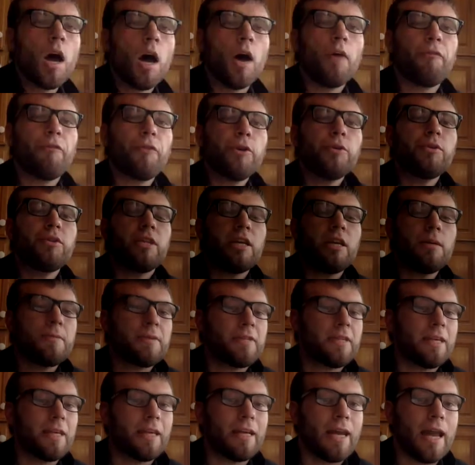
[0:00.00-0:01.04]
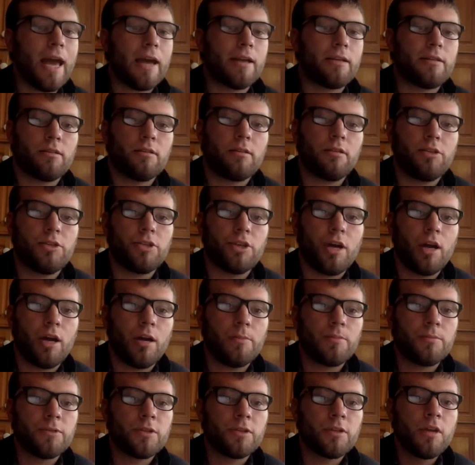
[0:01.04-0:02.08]
A few teams did an excellent job,
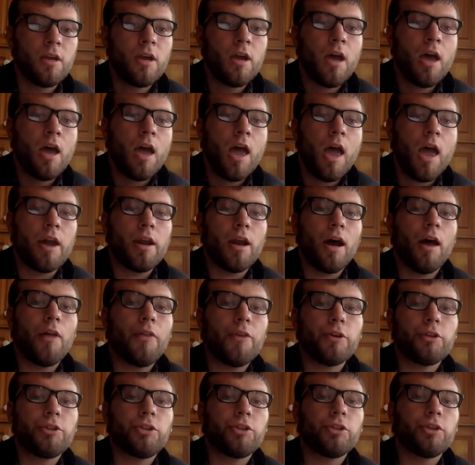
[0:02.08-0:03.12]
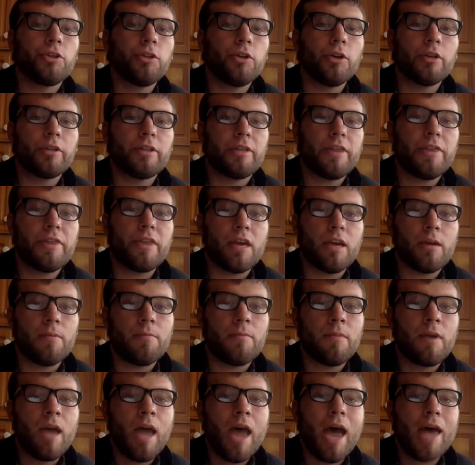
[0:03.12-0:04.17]
and others should look to
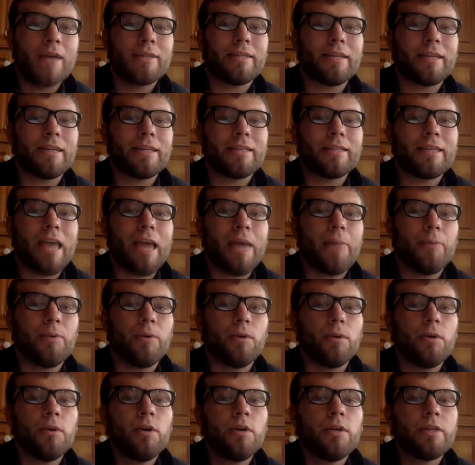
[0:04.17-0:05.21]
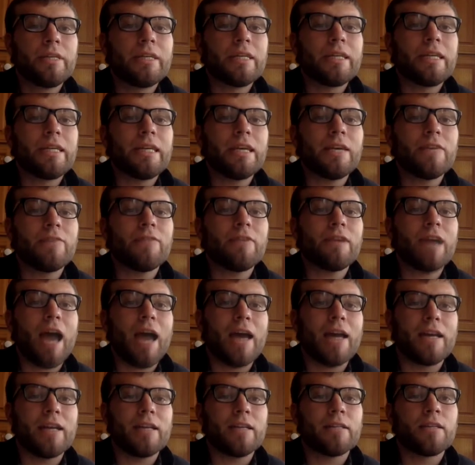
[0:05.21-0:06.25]
them as an example to give
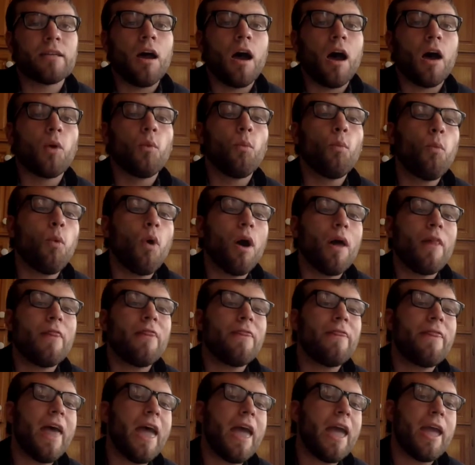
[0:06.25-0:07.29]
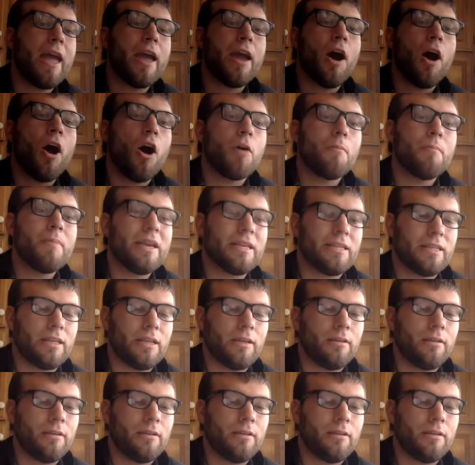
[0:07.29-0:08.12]
guidance on what they are missing.